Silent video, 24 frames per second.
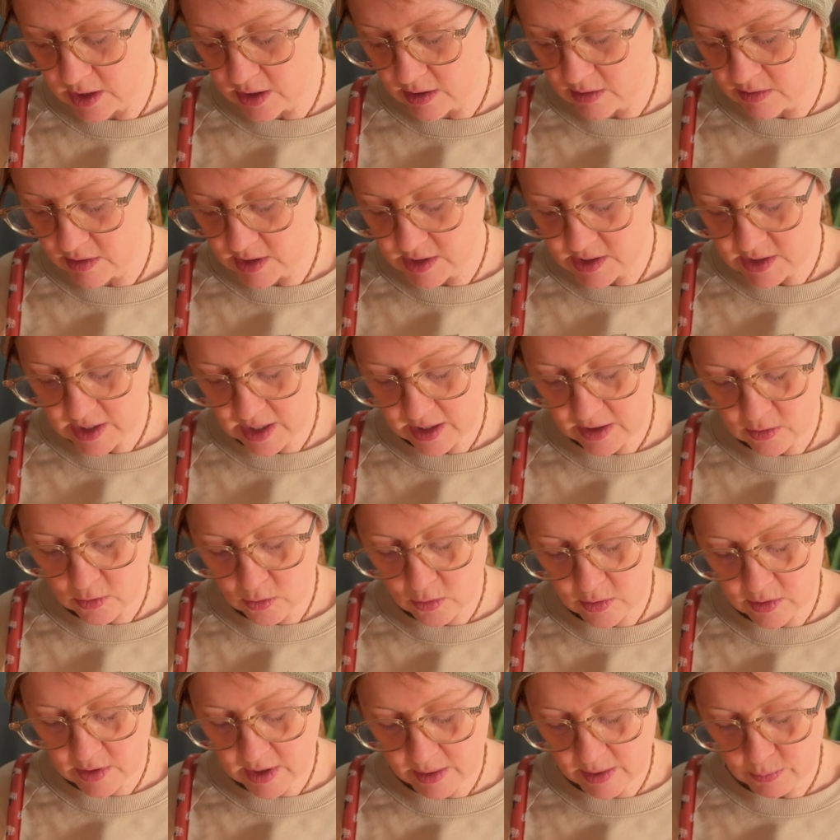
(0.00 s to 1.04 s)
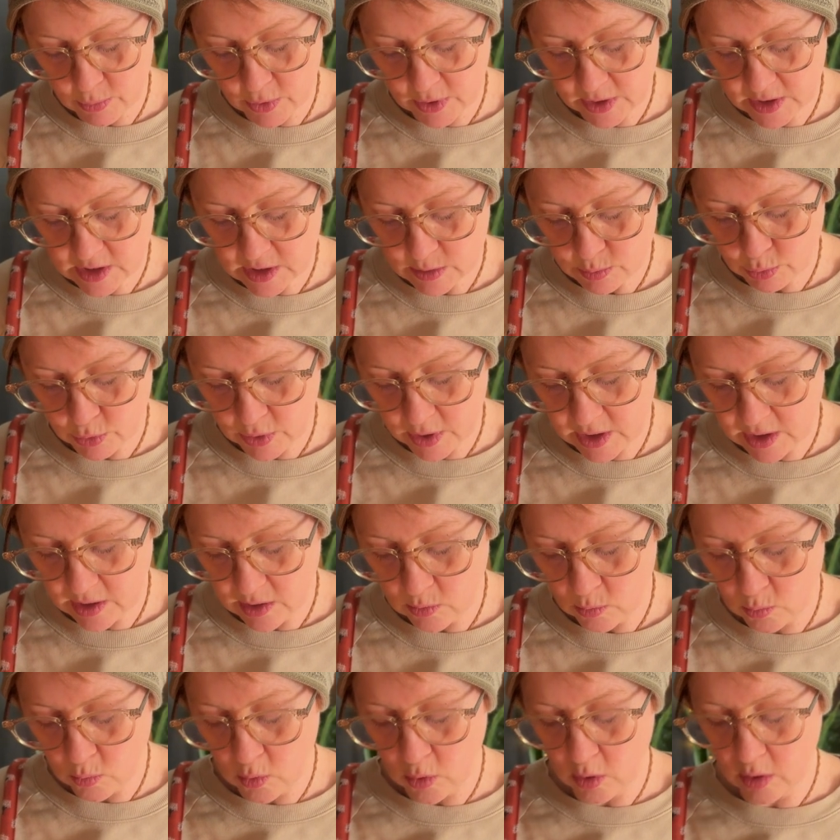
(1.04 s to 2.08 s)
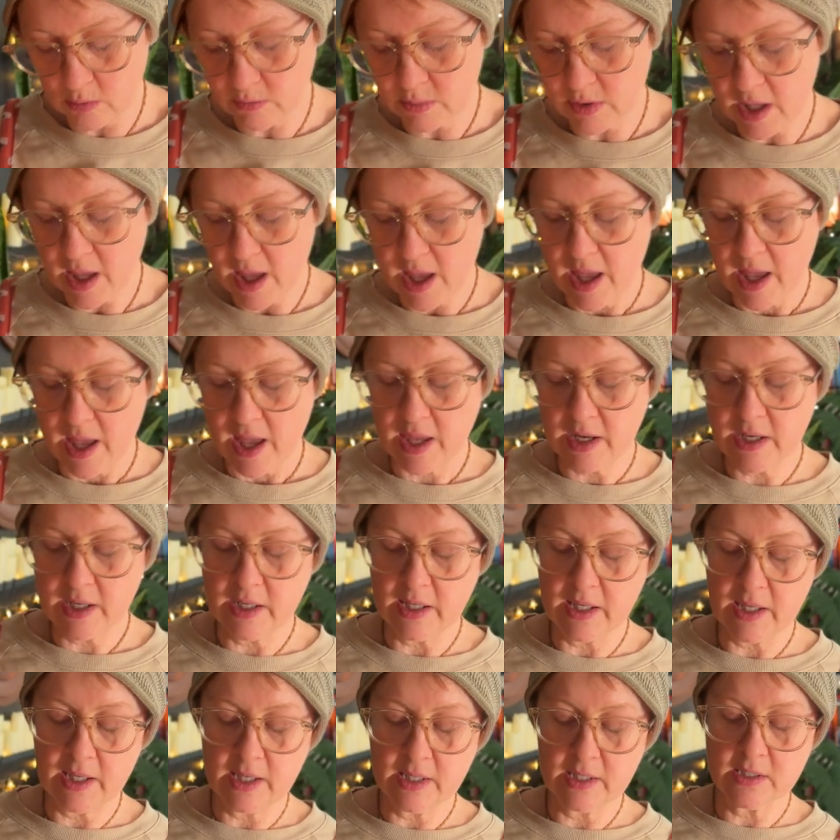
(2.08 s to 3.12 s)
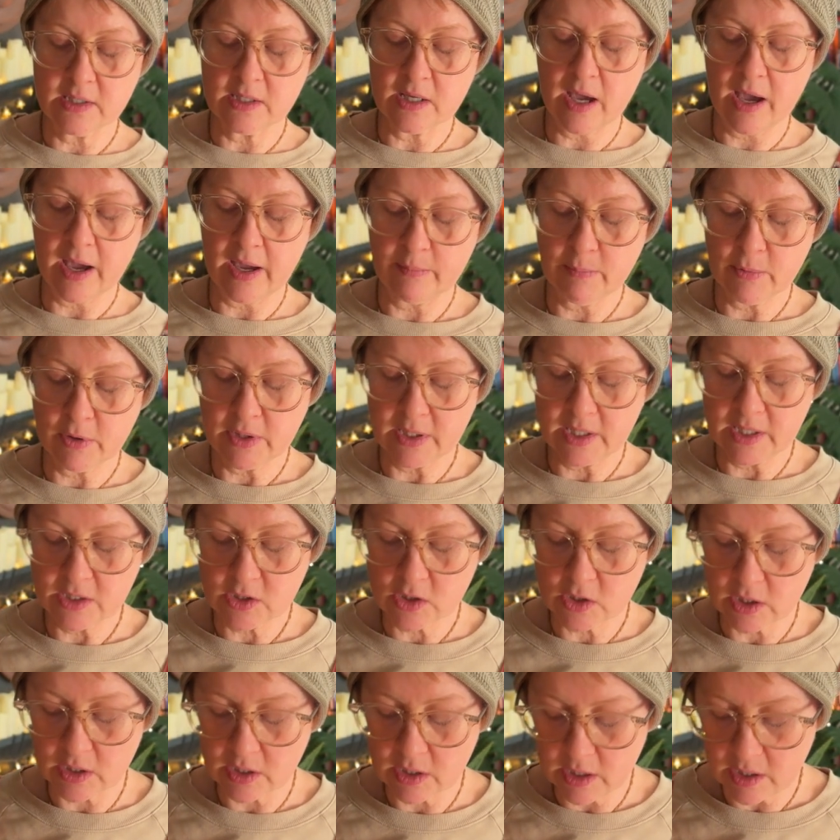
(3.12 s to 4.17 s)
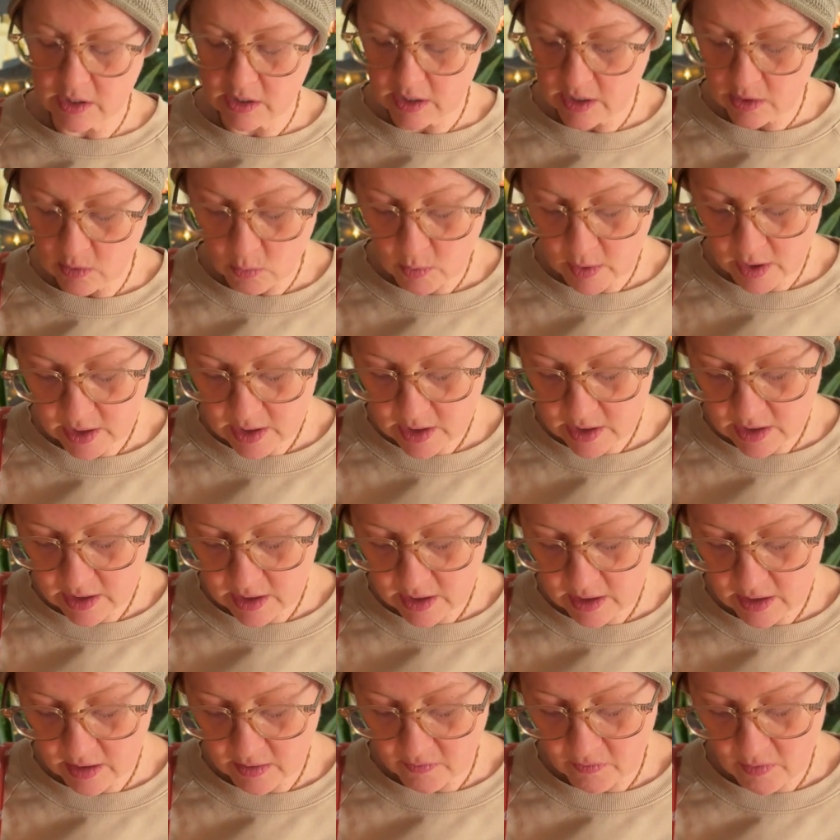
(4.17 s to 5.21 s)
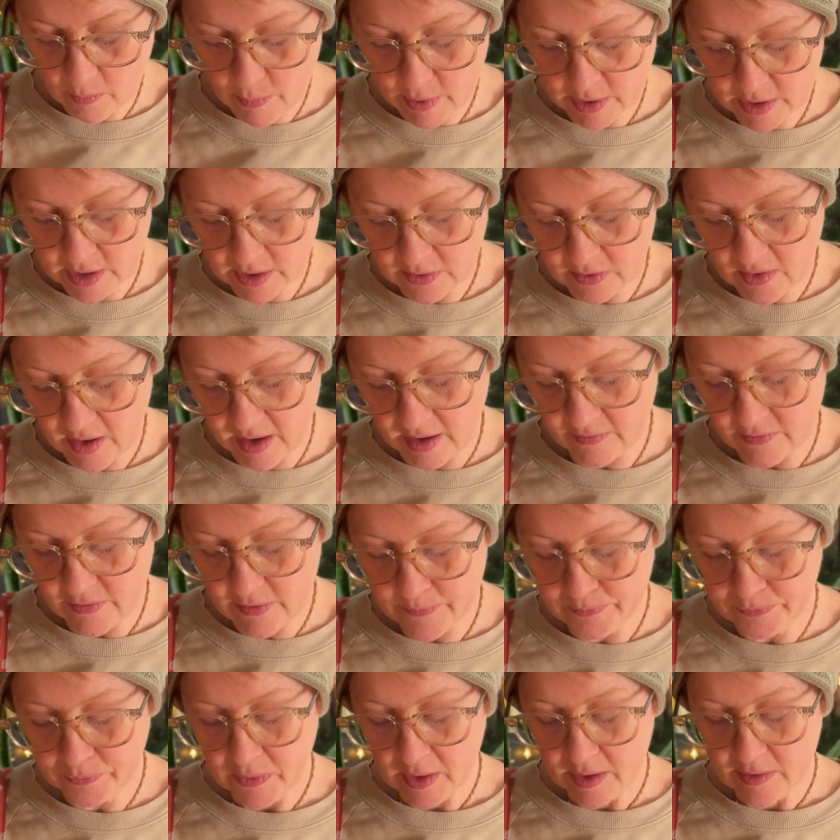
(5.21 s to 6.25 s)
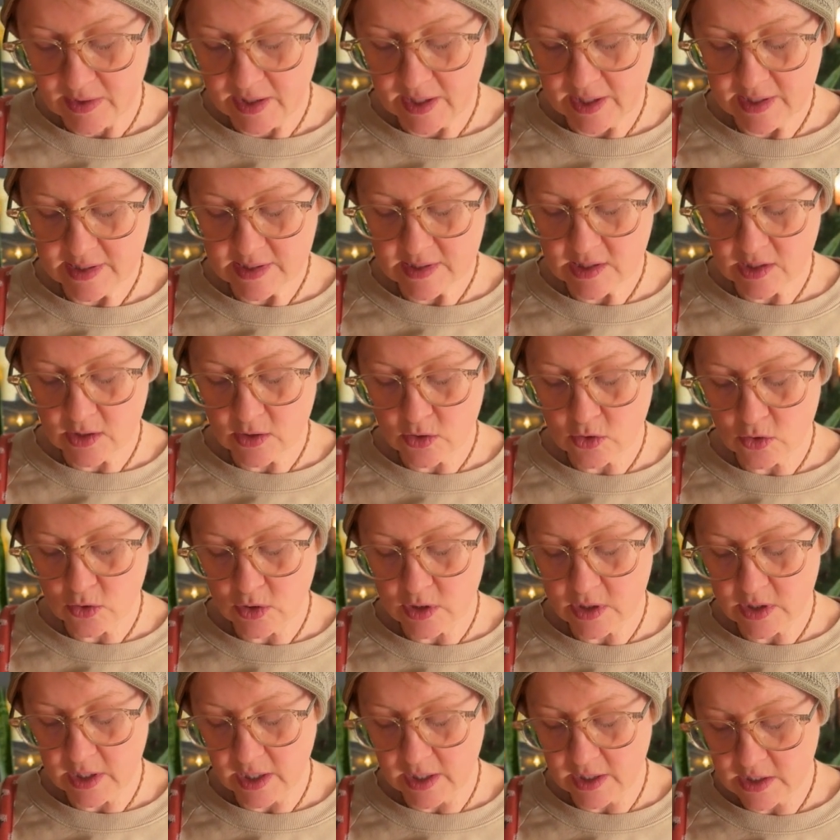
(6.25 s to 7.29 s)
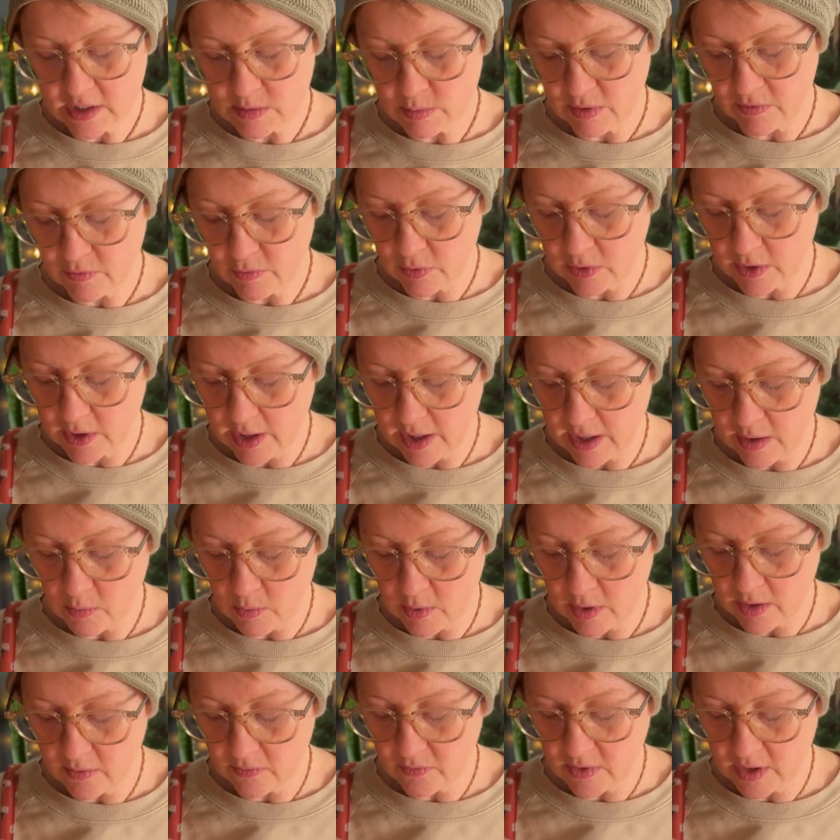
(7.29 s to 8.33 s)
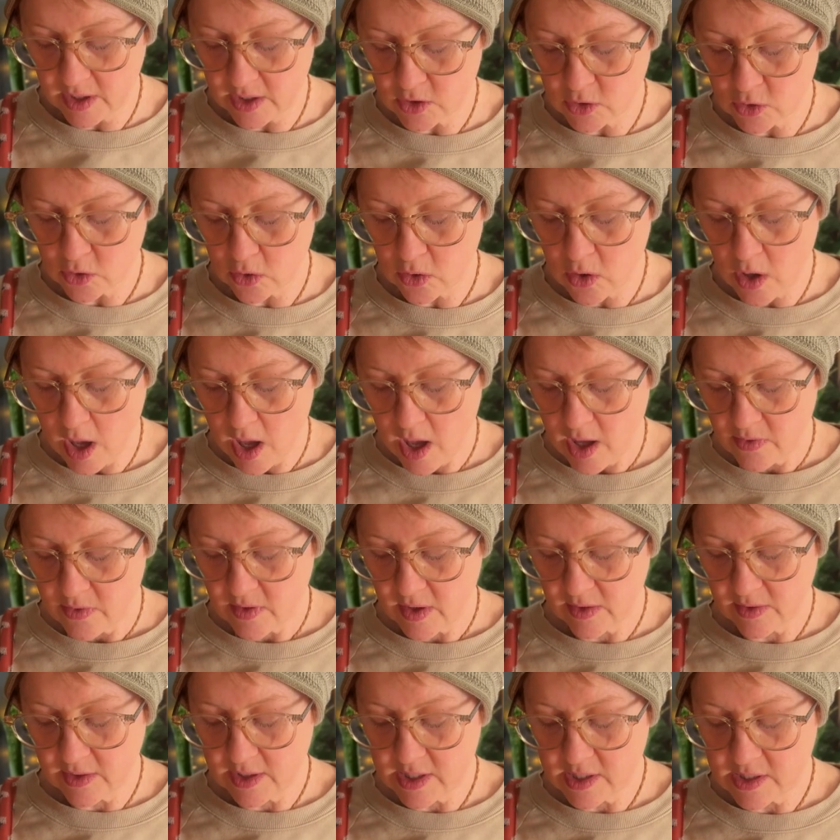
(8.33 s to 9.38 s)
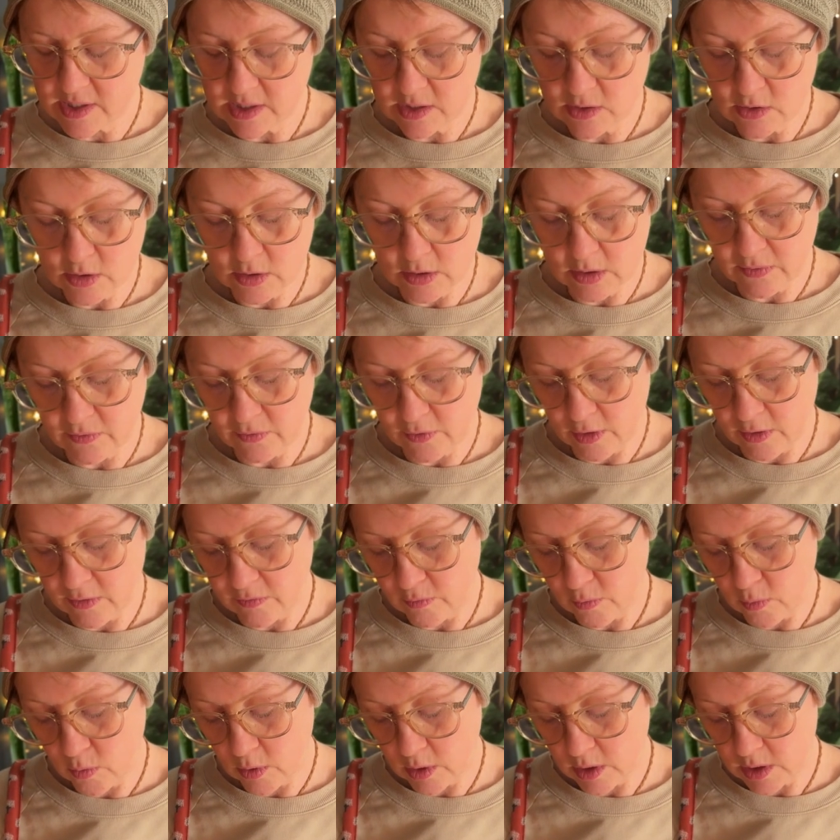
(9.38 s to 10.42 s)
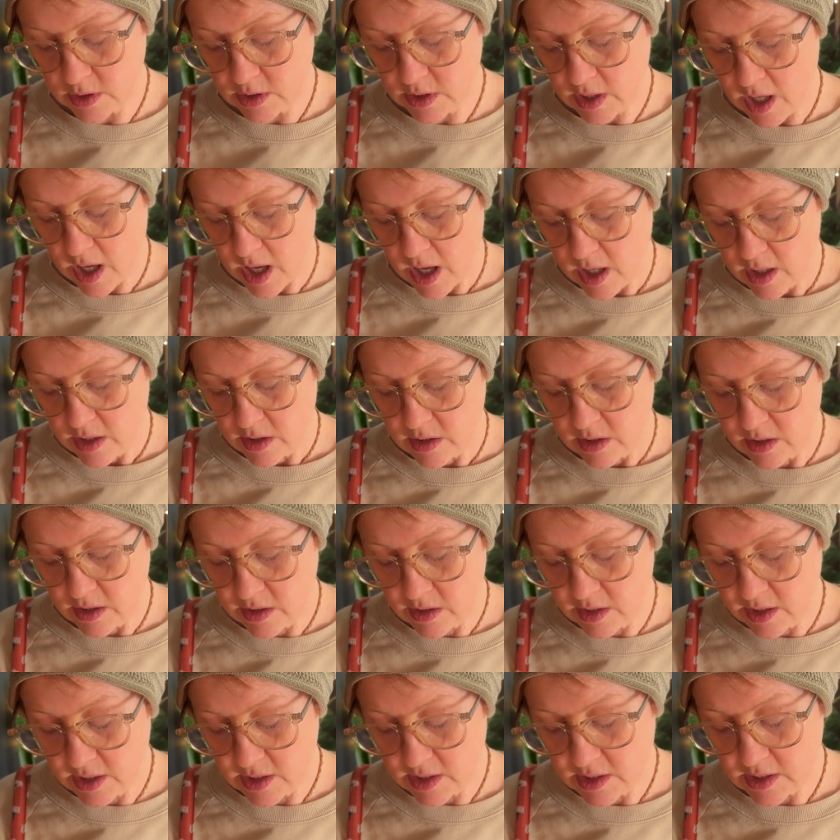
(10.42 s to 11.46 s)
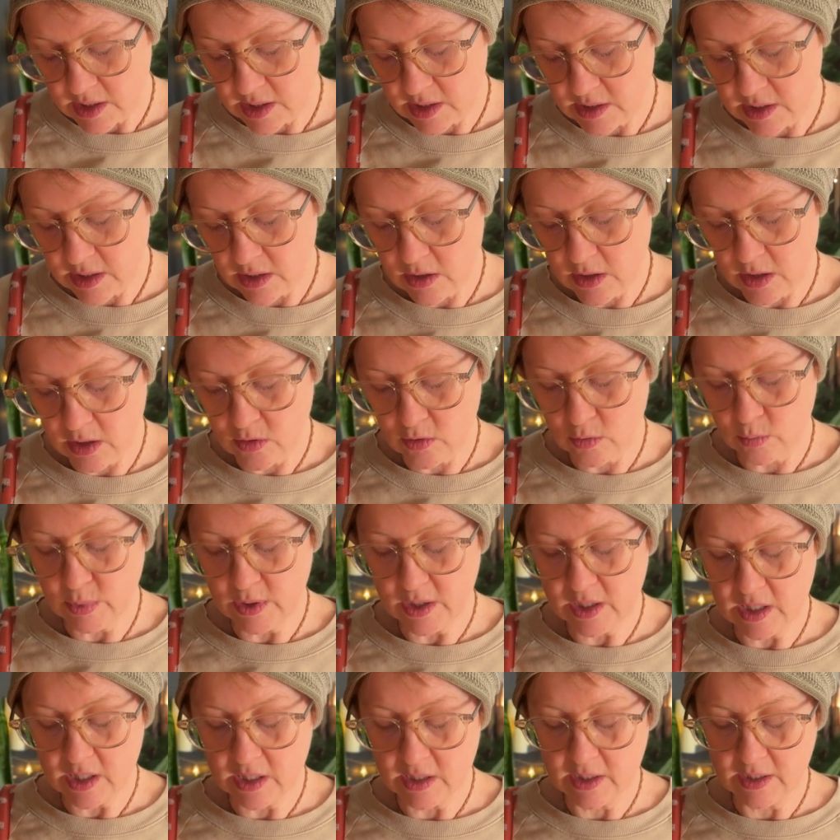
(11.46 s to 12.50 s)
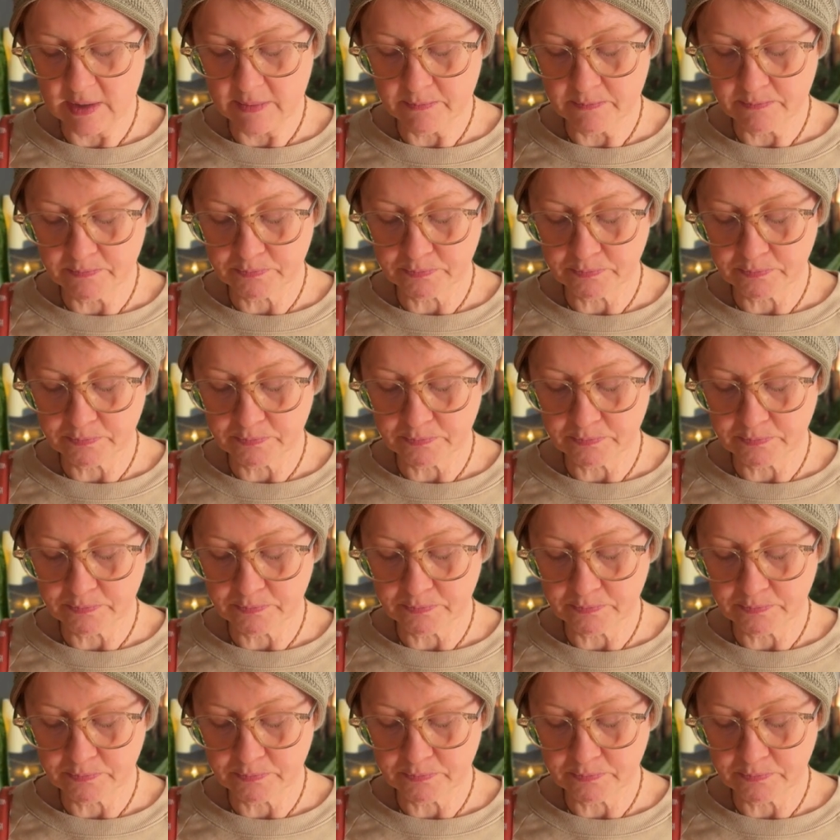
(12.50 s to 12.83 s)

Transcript: of the cycle that brings spring and warmth and an end to hibernation and the awakening of abundant life. The ancestor stands before the gateway of nature that leads into the far forest. This is another beginning.